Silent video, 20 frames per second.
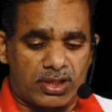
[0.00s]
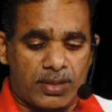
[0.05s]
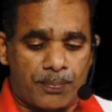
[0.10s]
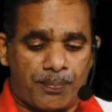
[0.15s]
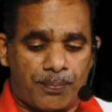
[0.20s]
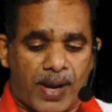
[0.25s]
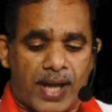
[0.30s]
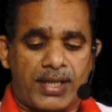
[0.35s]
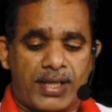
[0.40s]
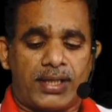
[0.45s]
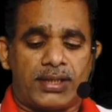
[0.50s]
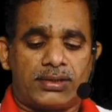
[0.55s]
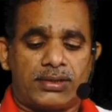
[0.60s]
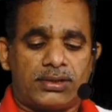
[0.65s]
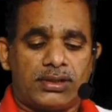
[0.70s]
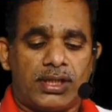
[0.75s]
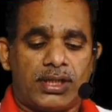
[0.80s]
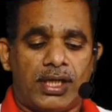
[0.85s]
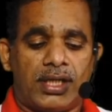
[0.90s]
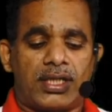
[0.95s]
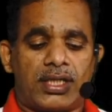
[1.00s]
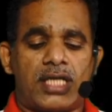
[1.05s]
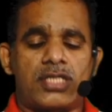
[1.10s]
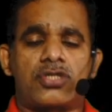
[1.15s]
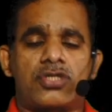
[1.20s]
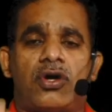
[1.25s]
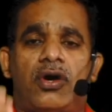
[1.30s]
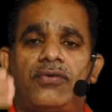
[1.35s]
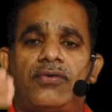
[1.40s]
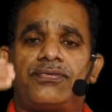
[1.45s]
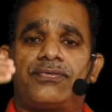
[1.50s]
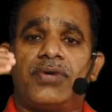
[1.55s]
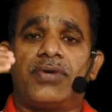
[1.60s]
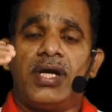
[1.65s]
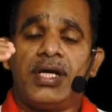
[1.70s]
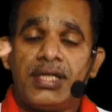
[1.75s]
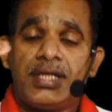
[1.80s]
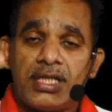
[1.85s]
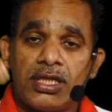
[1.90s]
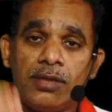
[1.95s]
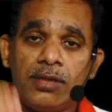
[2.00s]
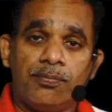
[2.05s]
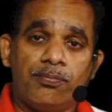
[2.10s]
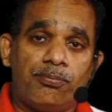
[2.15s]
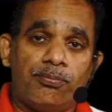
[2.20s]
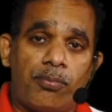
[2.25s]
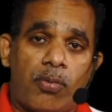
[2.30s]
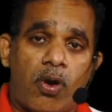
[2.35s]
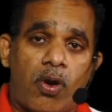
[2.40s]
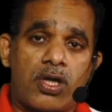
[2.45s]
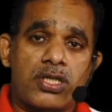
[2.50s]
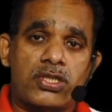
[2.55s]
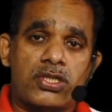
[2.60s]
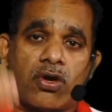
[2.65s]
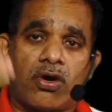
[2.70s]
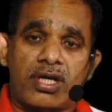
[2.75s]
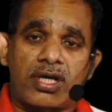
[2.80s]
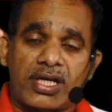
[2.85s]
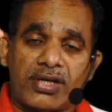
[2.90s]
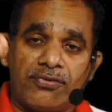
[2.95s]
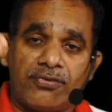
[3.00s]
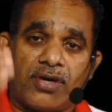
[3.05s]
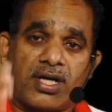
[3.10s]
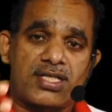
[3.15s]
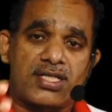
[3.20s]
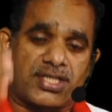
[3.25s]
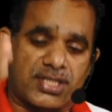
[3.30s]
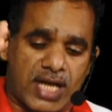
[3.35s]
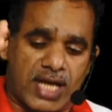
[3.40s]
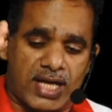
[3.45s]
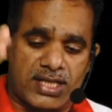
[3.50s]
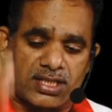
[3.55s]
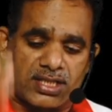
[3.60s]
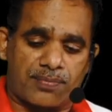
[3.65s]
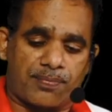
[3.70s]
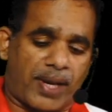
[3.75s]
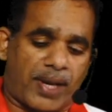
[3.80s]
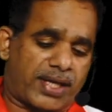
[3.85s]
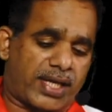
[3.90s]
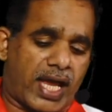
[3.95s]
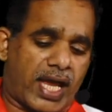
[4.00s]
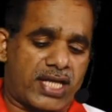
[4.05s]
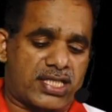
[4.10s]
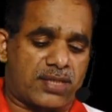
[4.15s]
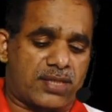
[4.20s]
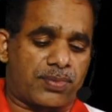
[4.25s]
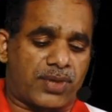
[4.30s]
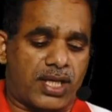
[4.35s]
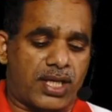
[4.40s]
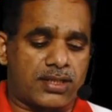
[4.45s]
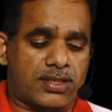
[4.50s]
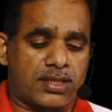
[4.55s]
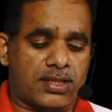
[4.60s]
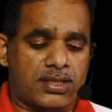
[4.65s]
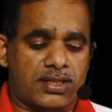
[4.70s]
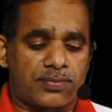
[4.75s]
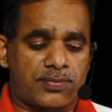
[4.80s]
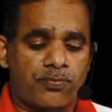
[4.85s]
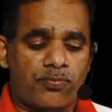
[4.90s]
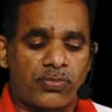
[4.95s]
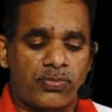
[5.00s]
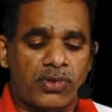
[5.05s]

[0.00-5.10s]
or the buyer in case of imports or reverse charge mechanism cases.